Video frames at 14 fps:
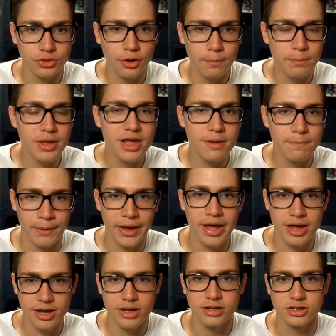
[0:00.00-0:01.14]
they're being
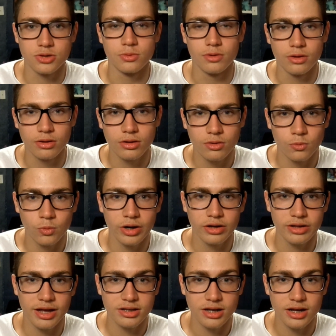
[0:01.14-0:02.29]
paid to wear
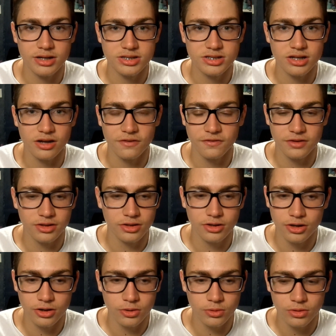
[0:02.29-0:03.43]
that kind of stuff, and you
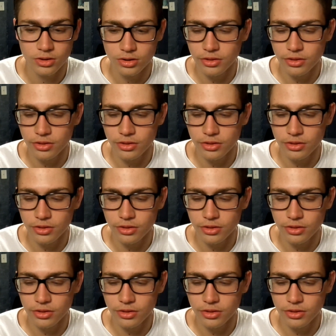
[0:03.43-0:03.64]
know,